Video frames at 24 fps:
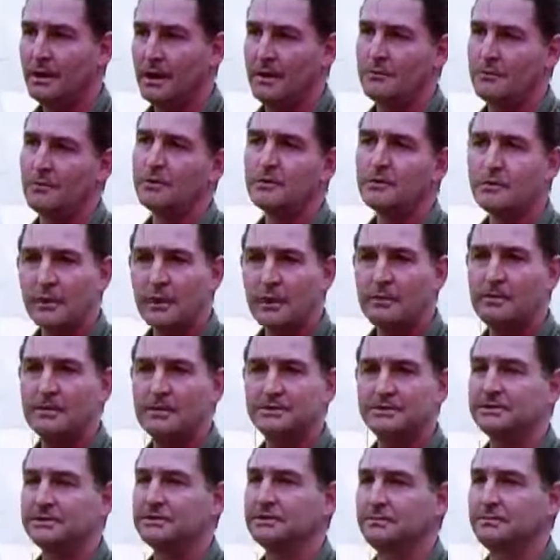And we're doing our
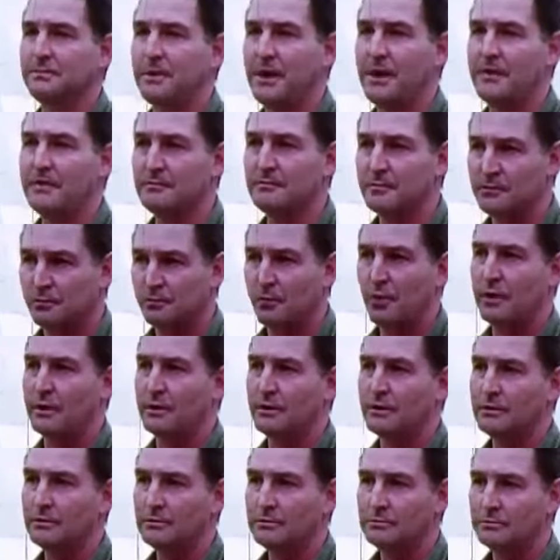best to supply them with
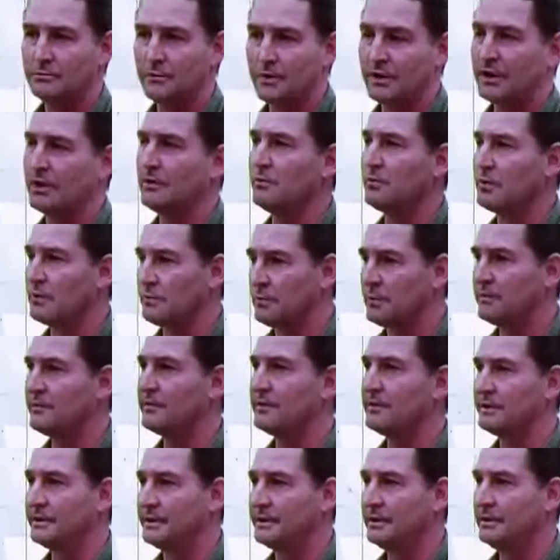water, drinking water,
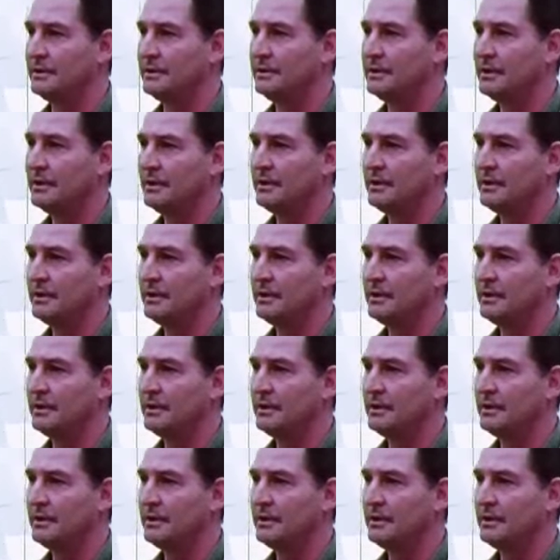whatever they need.